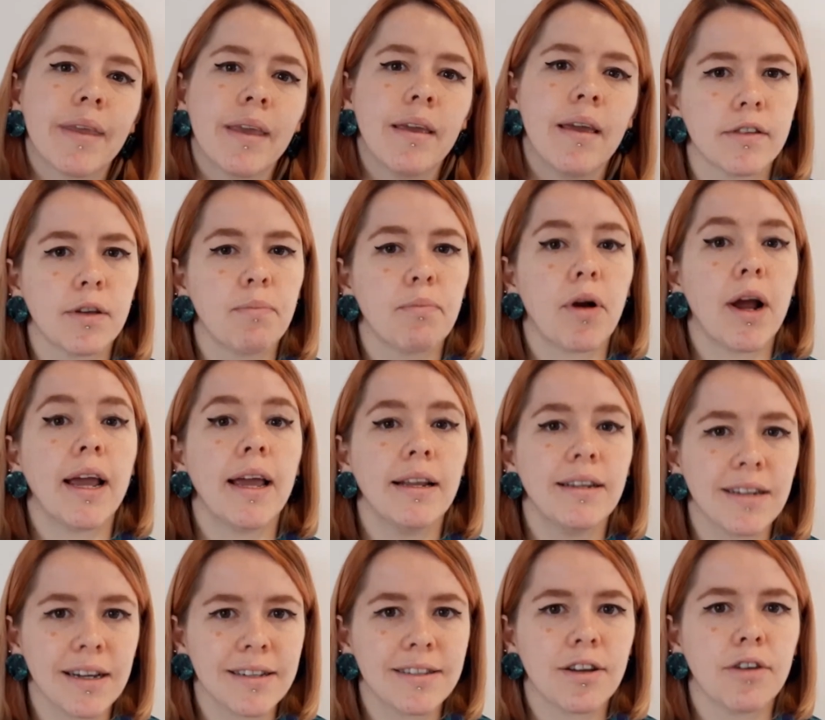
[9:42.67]
So breaking
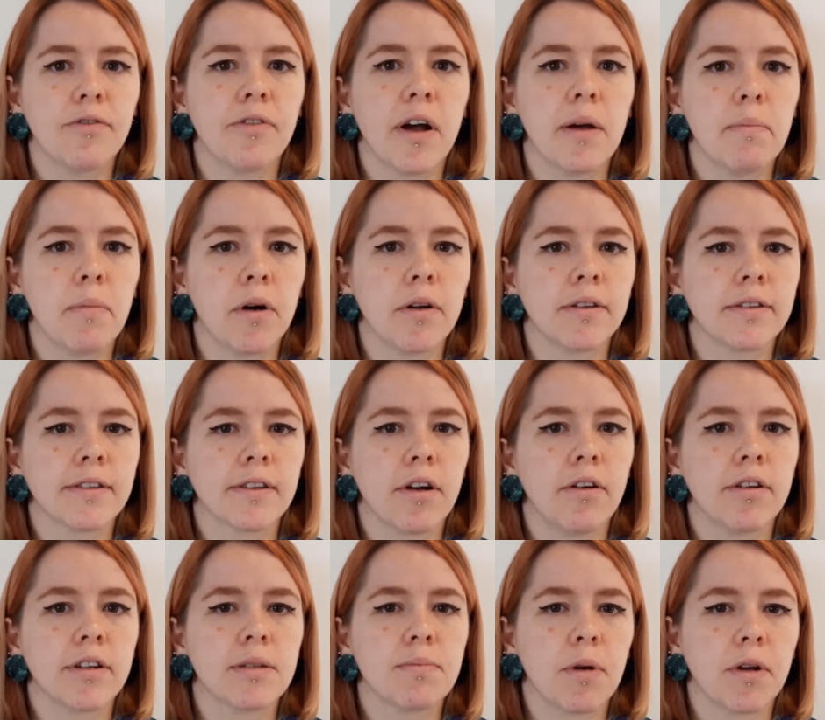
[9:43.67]
disulfide bonds
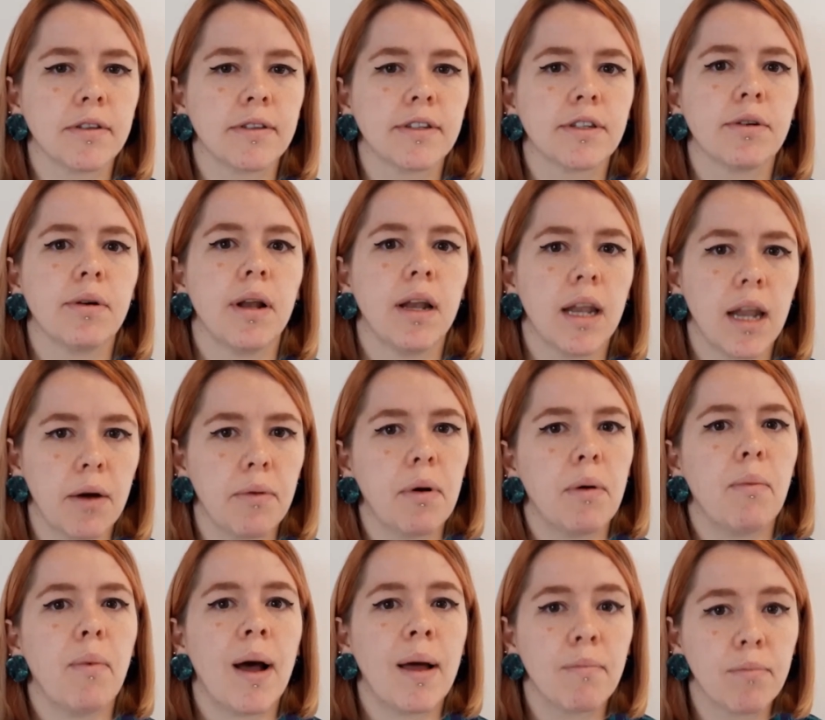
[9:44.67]
corresponds to a lower
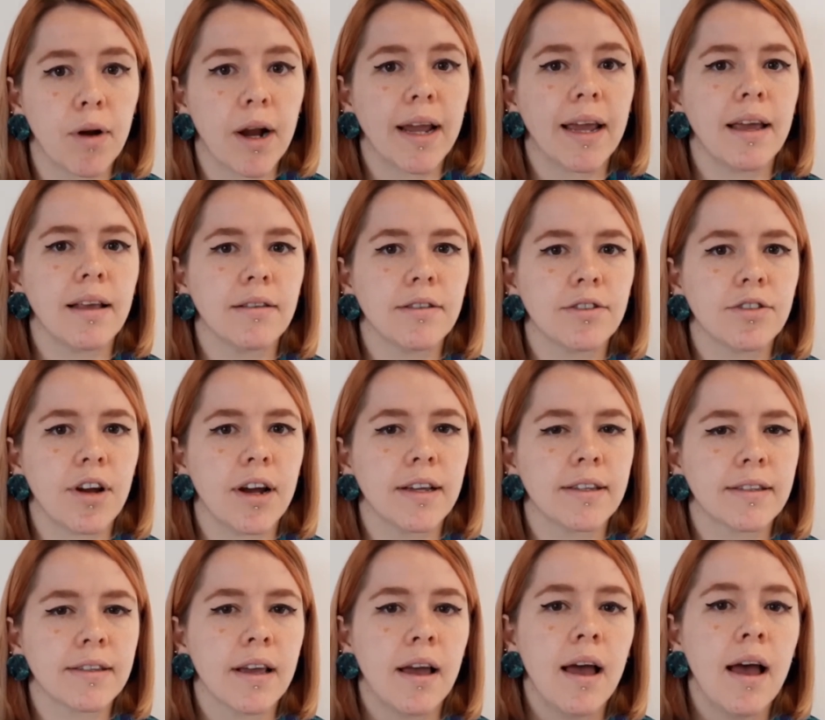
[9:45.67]
wet breaking
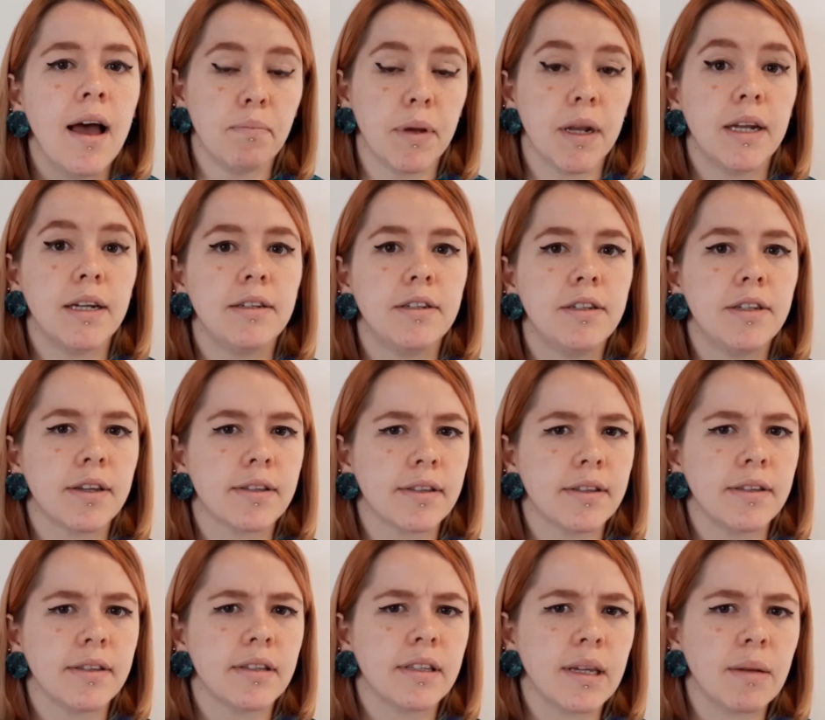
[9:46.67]
stress, but it
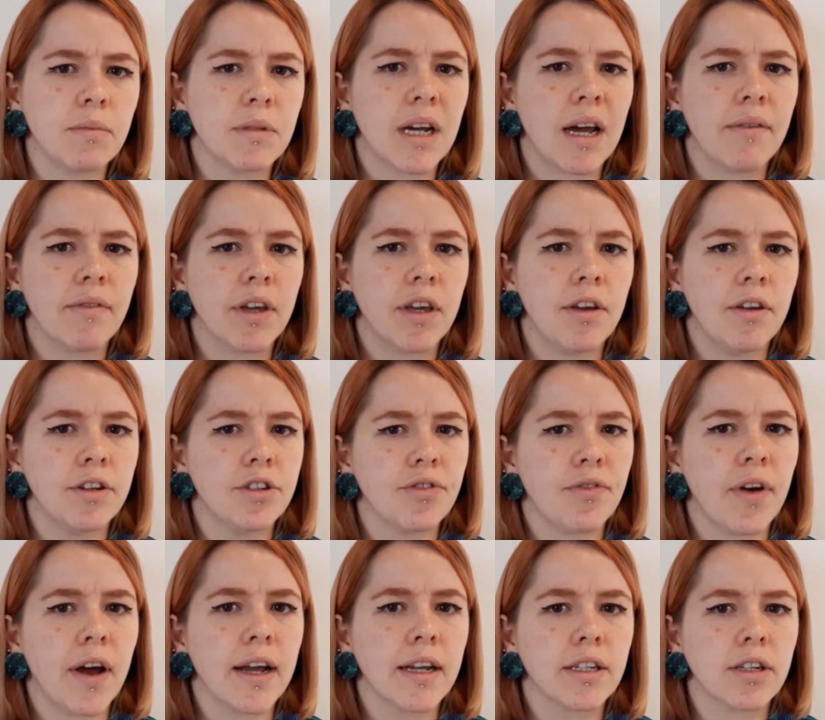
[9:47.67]
doesn't seem to have a huge
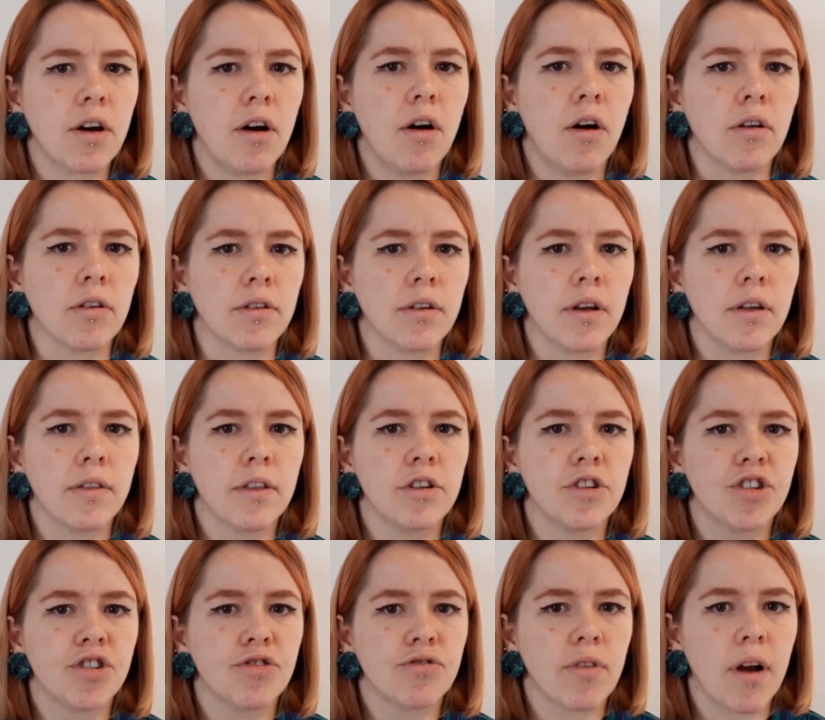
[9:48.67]
effect on the
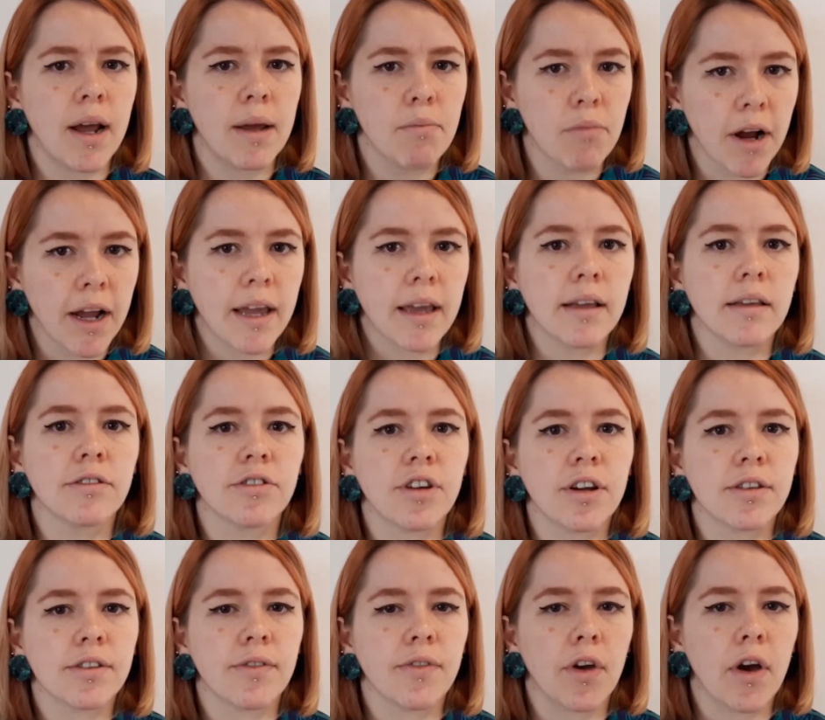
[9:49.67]
dry breaking
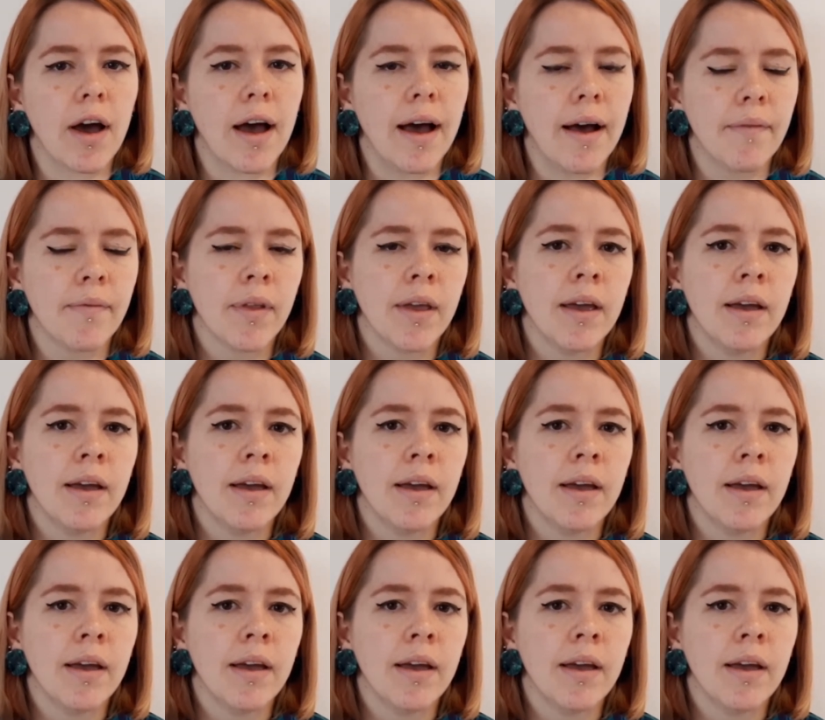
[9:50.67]
stress of your hair.